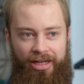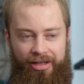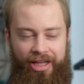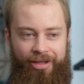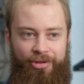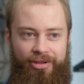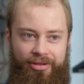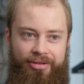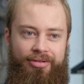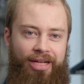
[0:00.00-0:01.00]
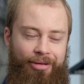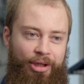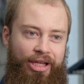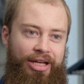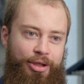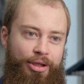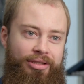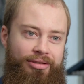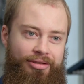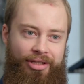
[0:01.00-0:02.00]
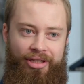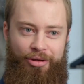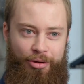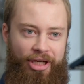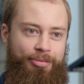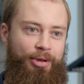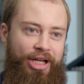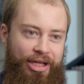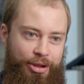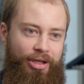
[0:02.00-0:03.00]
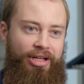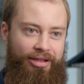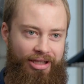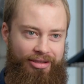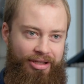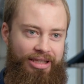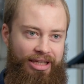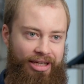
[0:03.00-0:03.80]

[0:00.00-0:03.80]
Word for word: that enables applications in transportation and things like